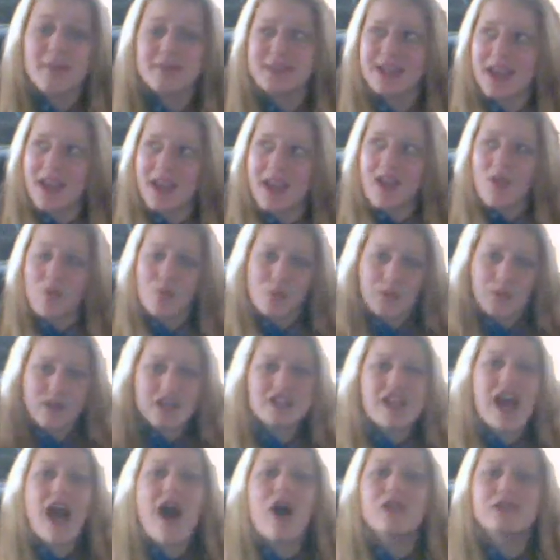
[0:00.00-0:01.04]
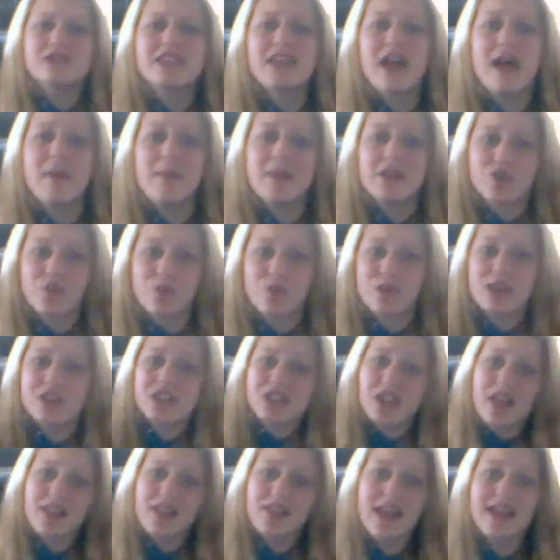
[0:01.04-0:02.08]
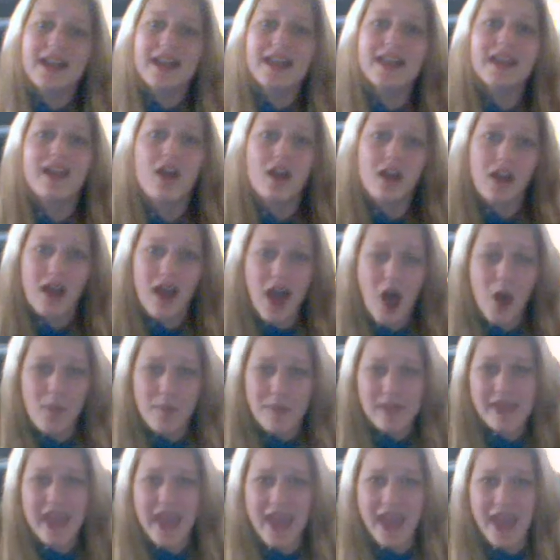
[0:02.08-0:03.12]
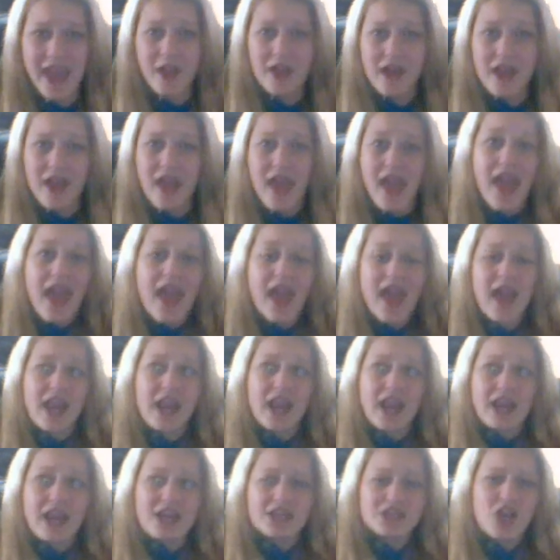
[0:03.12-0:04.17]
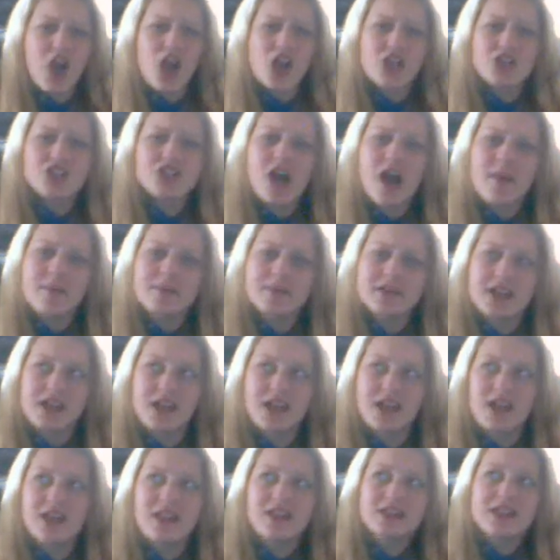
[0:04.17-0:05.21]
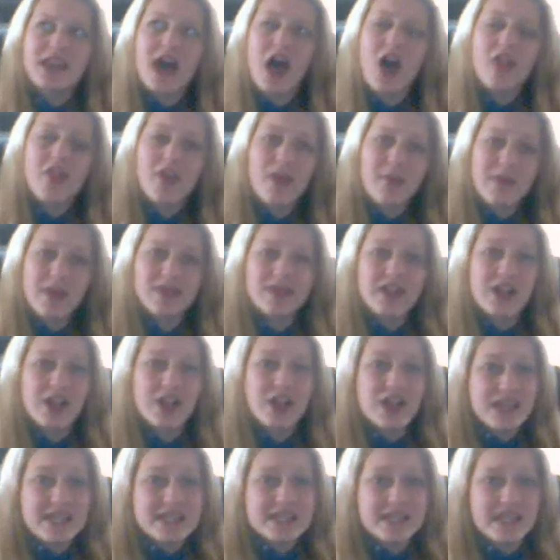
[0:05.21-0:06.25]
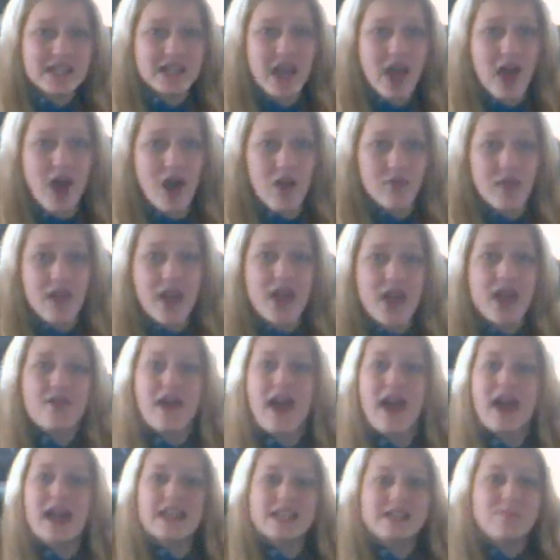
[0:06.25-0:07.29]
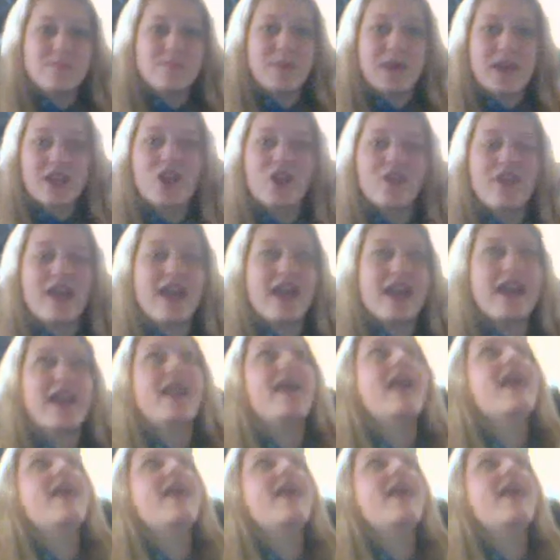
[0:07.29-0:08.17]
to reach out to them and to reach a lending or a helping hand, and it's our job to tell them that there is a love that is bigger than